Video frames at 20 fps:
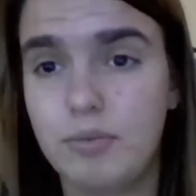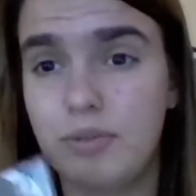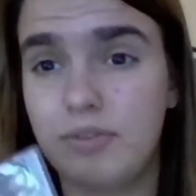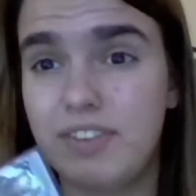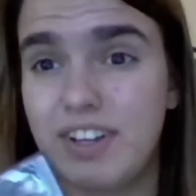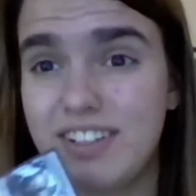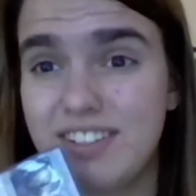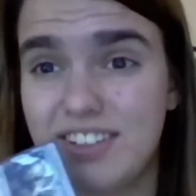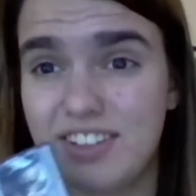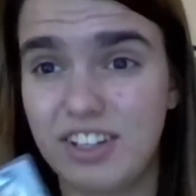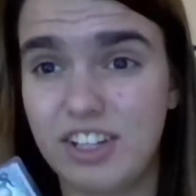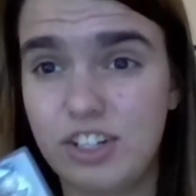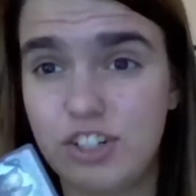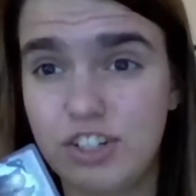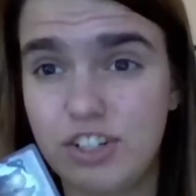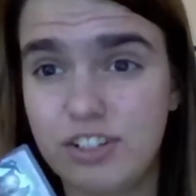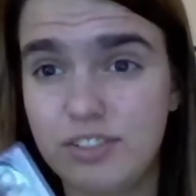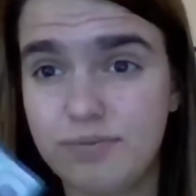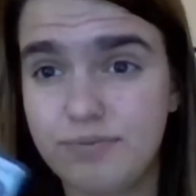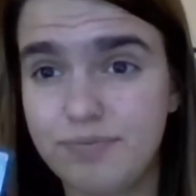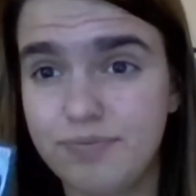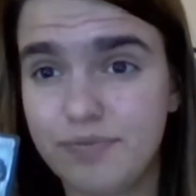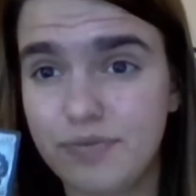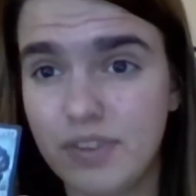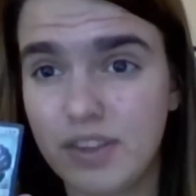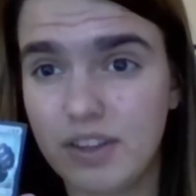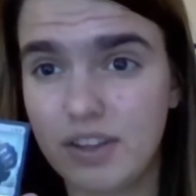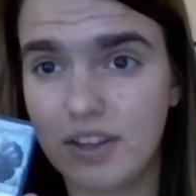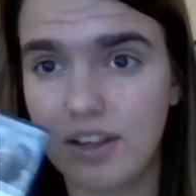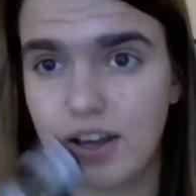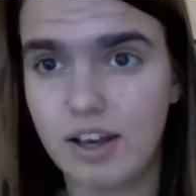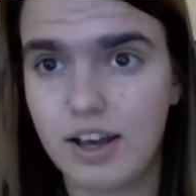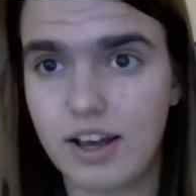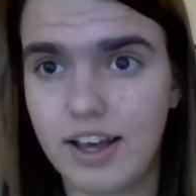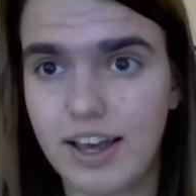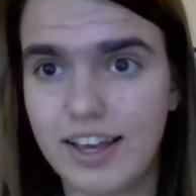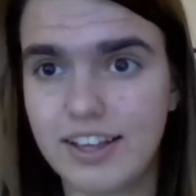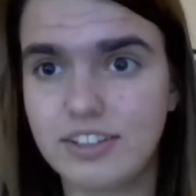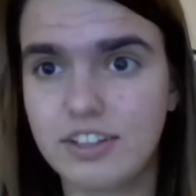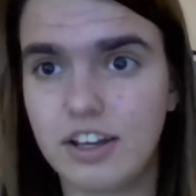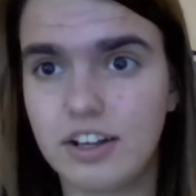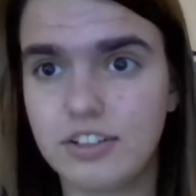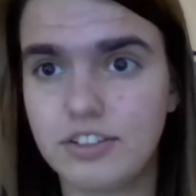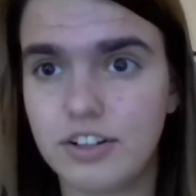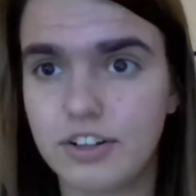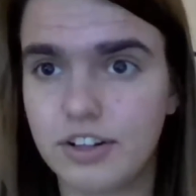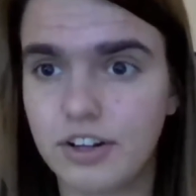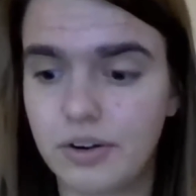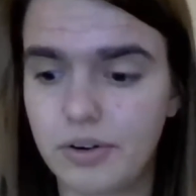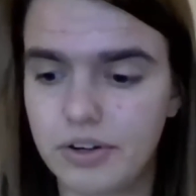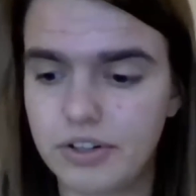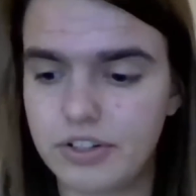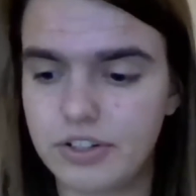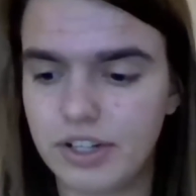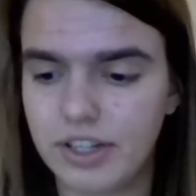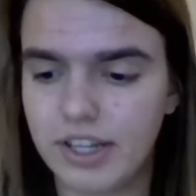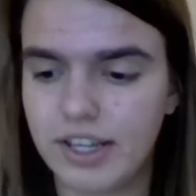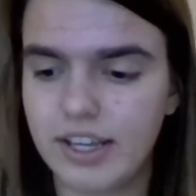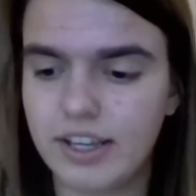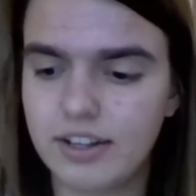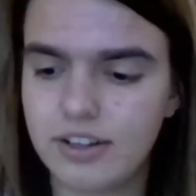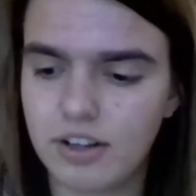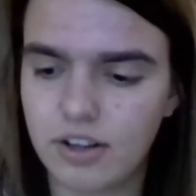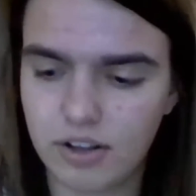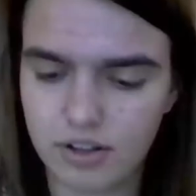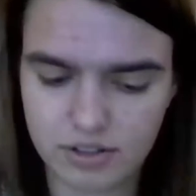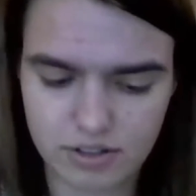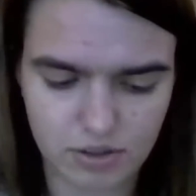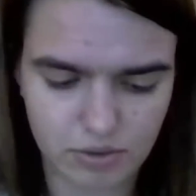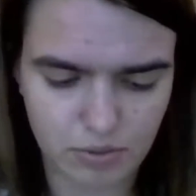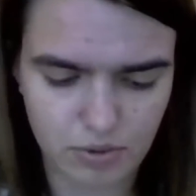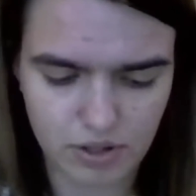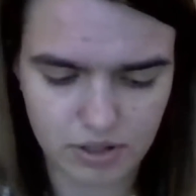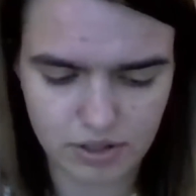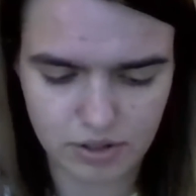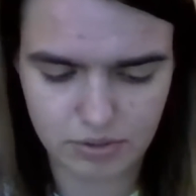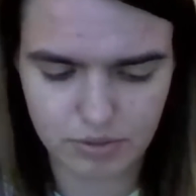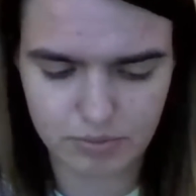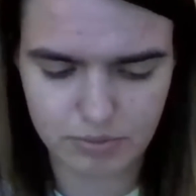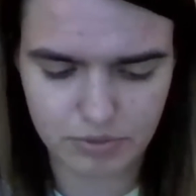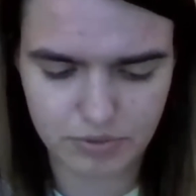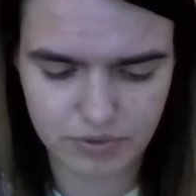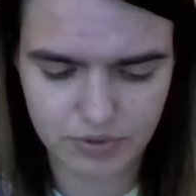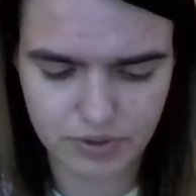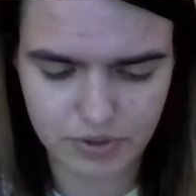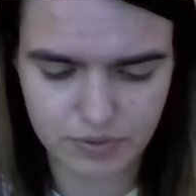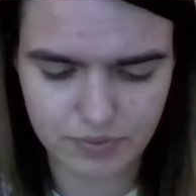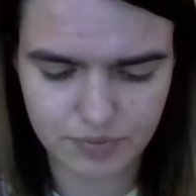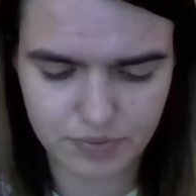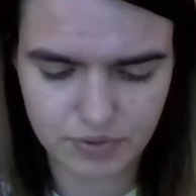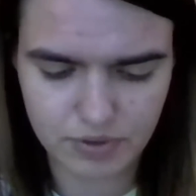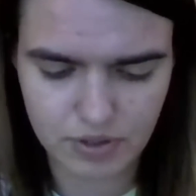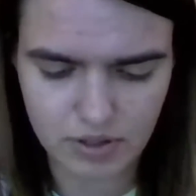Grip of Desolation, exile target creature and land, also quality removal.